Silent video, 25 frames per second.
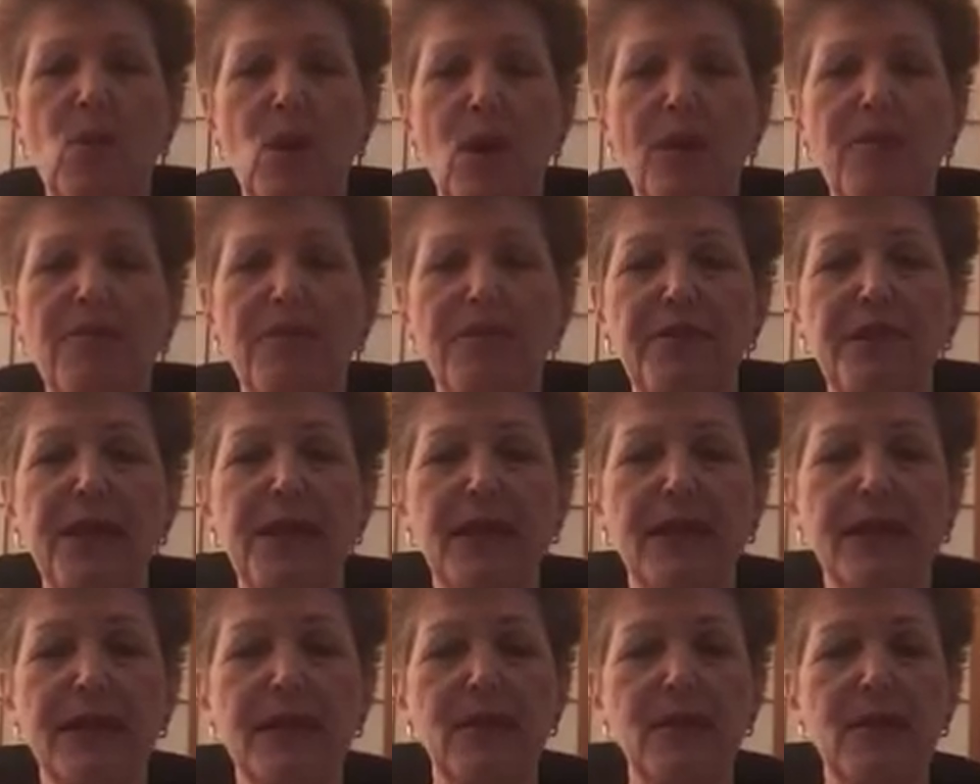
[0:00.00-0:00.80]
one
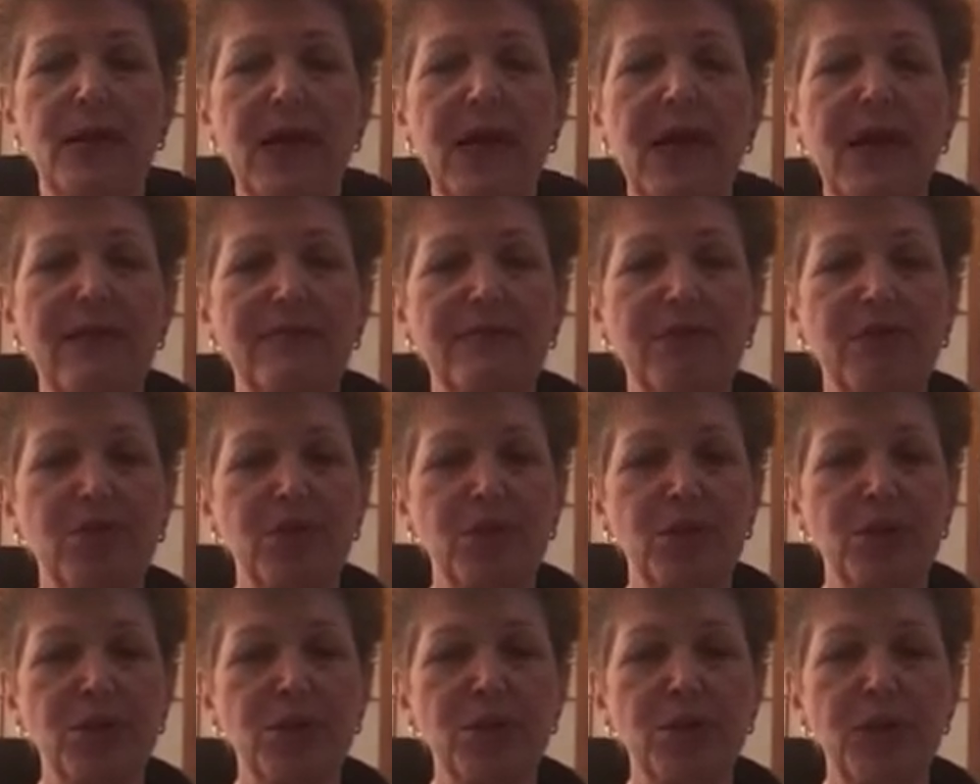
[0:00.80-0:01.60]
thing that we have to
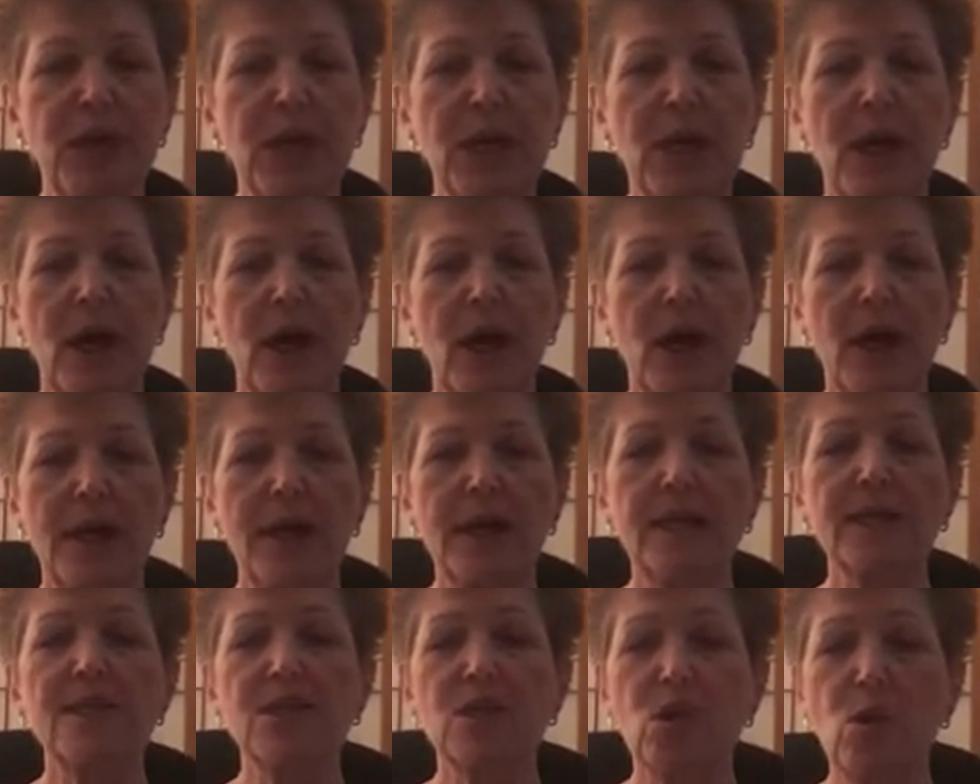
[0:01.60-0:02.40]
do
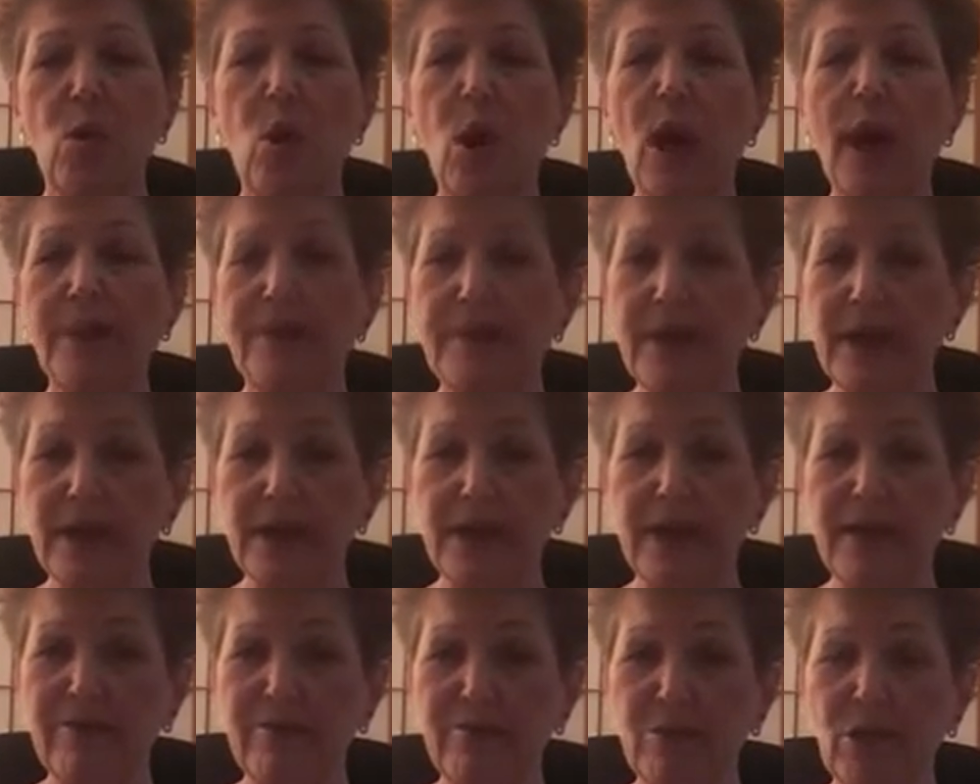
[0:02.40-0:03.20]
is to quiet
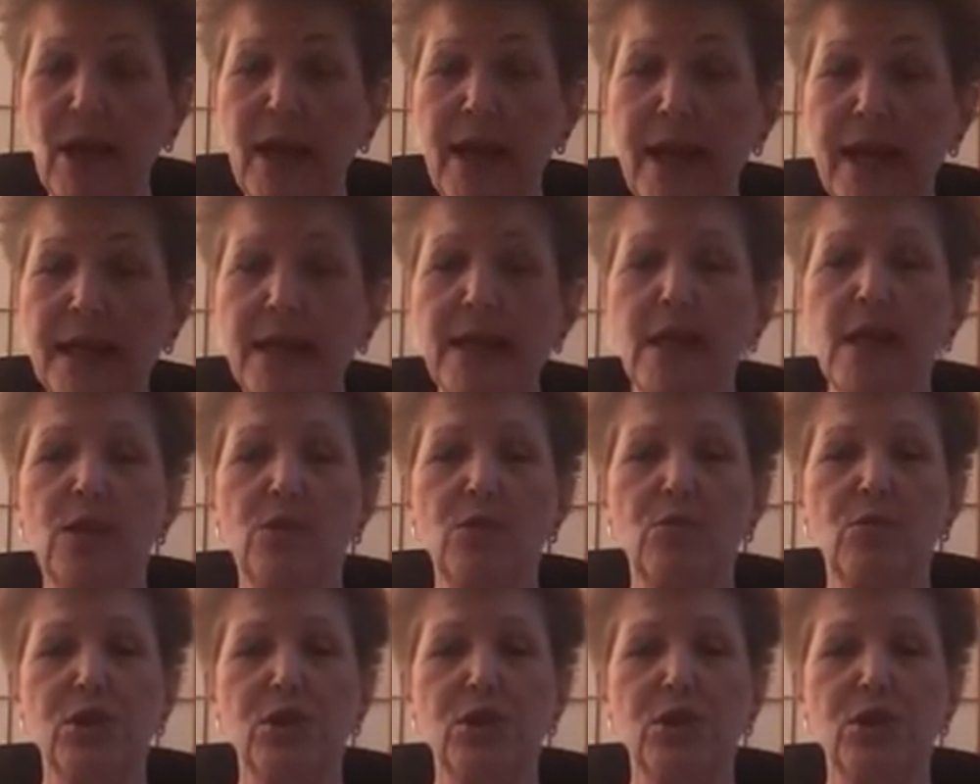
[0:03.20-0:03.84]
that left brain,